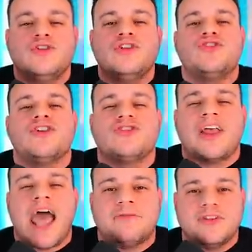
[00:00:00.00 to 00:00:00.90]
You
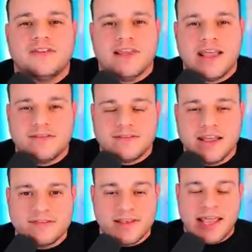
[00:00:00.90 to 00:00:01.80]
just have to dig,
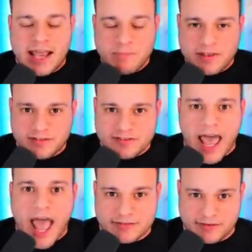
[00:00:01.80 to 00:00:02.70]
dig, dig, and be
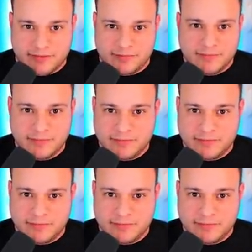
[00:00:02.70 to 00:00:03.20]
stacked.